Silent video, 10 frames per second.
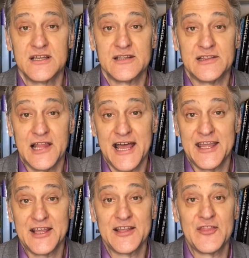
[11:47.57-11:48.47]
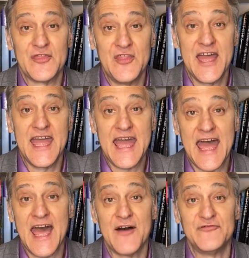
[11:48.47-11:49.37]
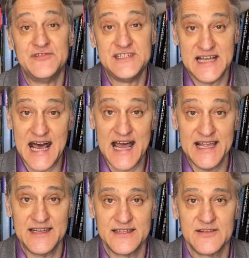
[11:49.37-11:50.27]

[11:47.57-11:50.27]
like they have died.